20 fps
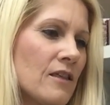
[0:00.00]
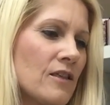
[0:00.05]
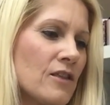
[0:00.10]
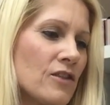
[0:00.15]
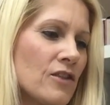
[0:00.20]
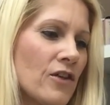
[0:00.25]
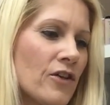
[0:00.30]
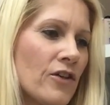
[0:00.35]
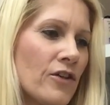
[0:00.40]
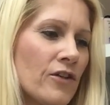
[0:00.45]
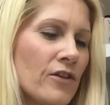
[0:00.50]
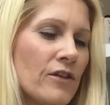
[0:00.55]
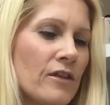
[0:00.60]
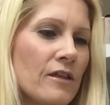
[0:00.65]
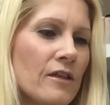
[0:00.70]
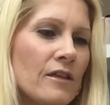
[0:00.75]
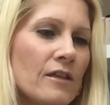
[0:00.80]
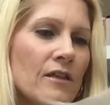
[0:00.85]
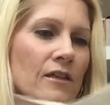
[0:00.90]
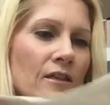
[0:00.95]
So,
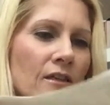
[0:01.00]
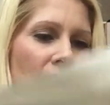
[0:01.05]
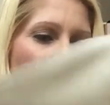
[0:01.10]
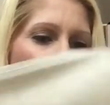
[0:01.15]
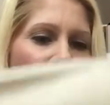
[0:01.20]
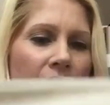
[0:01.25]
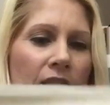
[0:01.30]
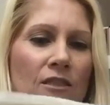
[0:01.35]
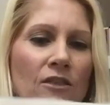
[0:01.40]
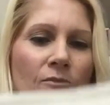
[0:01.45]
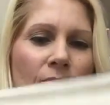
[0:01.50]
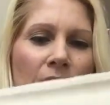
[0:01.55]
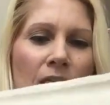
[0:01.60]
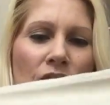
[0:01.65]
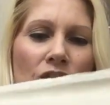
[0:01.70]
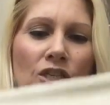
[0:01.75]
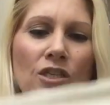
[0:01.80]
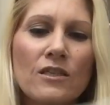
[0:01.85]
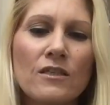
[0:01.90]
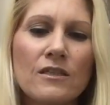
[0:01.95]
as I
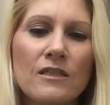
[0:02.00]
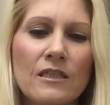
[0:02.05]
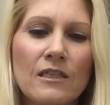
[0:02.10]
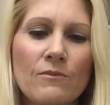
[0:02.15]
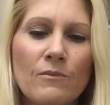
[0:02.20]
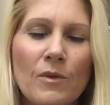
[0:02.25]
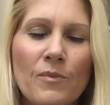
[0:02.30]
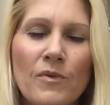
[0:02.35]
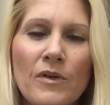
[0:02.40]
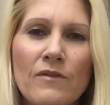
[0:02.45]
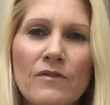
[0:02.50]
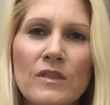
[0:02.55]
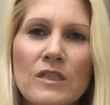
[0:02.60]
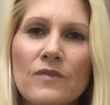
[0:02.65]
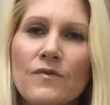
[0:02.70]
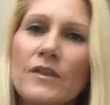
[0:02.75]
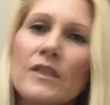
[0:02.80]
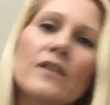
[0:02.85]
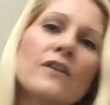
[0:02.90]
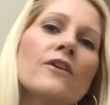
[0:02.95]
mentioned in my previous
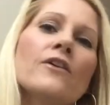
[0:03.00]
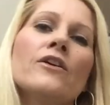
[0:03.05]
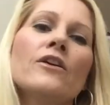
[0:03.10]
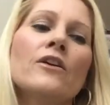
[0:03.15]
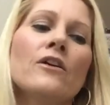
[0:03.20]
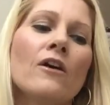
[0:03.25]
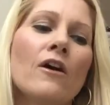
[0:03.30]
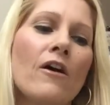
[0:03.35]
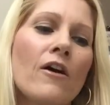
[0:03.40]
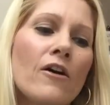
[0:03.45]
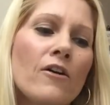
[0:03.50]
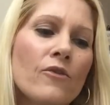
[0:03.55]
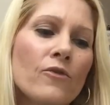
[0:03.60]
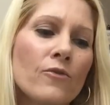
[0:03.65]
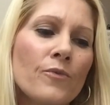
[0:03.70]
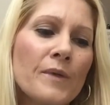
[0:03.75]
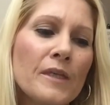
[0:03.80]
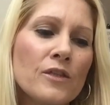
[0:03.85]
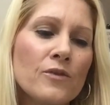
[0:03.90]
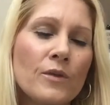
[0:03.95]
video, I'll
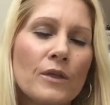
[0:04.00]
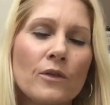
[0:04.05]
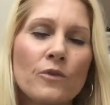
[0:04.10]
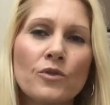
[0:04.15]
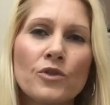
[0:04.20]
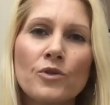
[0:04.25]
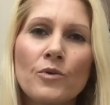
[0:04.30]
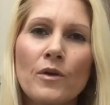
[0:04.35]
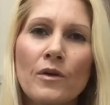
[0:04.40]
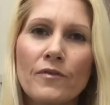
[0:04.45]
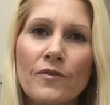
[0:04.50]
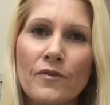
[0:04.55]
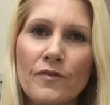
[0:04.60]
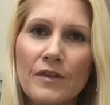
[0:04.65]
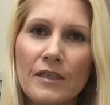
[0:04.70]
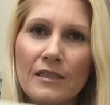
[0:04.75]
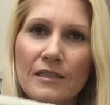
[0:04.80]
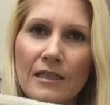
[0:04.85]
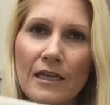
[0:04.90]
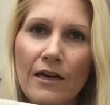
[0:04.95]
be doing all 12 of
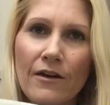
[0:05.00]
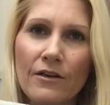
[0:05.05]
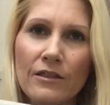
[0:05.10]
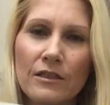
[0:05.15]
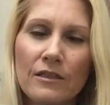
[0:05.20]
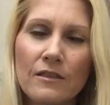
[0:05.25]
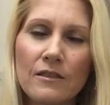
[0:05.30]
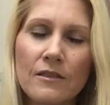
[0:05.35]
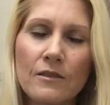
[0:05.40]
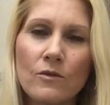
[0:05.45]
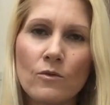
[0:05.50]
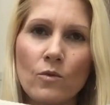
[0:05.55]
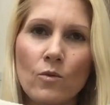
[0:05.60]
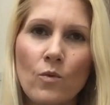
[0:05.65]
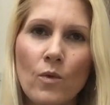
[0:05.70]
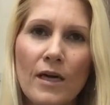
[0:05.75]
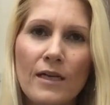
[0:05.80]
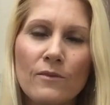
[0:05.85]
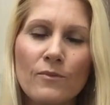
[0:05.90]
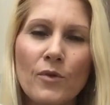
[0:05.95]
these characters,
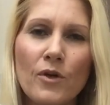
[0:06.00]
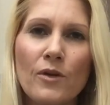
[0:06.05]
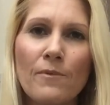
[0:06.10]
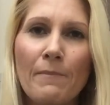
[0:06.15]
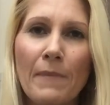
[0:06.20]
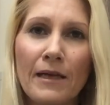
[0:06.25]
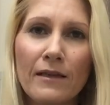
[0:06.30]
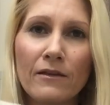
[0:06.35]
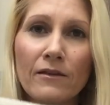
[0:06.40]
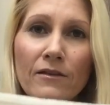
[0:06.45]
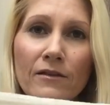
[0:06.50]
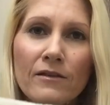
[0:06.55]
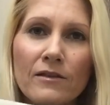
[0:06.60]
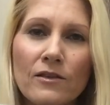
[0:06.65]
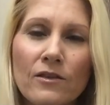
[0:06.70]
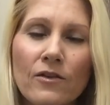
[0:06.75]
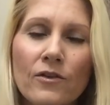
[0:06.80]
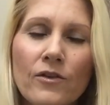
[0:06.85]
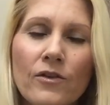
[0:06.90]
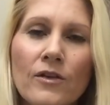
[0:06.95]
1 per month,
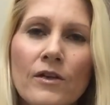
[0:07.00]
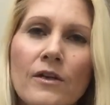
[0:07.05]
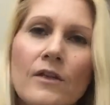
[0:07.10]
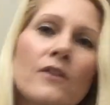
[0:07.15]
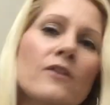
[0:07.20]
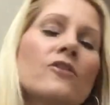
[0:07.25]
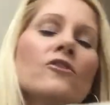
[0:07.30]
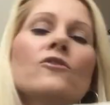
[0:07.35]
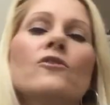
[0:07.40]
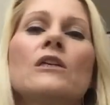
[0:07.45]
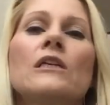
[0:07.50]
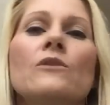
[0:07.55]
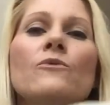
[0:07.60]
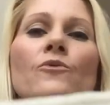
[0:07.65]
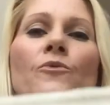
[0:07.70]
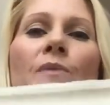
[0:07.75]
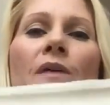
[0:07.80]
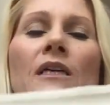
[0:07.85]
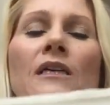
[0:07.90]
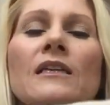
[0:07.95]
so it
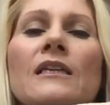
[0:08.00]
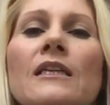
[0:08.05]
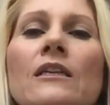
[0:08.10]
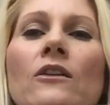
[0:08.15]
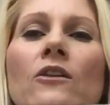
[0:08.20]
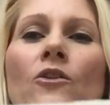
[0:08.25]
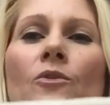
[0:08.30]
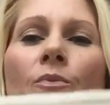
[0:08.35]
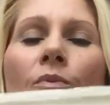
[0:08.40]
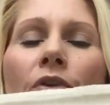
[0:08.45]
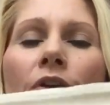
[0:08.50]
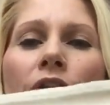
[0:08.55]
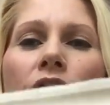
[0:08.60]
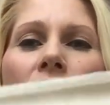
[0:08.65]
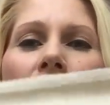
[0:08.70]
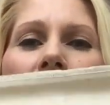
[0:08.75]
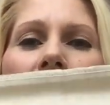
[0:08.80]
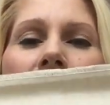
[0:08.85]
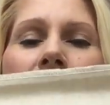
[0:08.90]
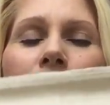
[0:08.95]
will be a year-long
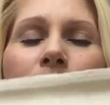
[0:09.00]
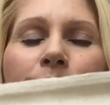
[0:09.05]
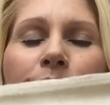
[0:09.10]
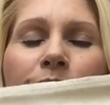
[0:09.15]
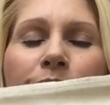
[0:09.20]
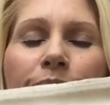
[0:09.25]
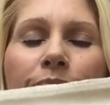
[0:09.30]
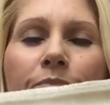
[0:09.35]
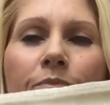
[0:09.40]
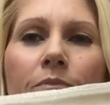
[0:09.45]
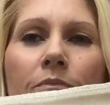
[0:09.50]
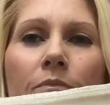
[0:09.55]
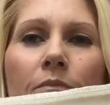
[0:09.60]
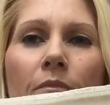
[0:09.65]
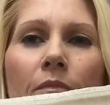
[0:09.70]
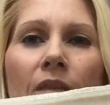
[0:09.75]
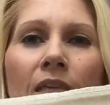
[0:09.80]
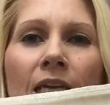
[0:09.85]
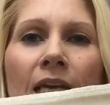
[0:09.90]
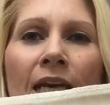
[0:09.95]
project.
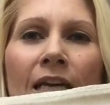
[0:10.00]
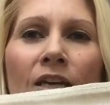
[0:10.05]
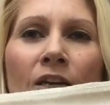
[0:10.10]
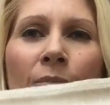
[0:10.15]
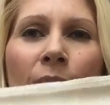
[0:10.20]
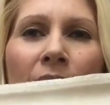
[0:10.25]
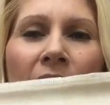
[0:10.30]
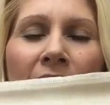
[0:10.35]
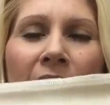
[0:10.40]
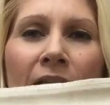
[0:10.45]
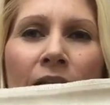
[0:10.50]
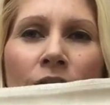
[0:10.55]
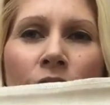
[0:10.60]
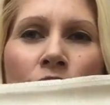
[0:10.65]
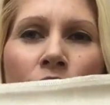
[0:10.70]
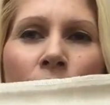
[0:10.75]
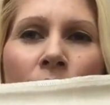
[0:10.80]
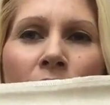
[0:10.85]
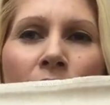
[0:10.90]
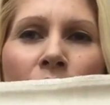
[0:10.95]
And I plan on
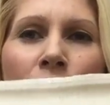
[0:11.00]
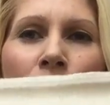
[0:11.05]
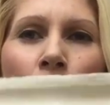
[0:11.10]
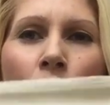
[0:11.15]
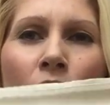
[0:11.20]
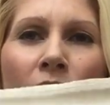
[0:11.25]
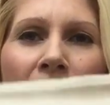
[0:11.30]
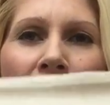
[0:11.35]
doing 4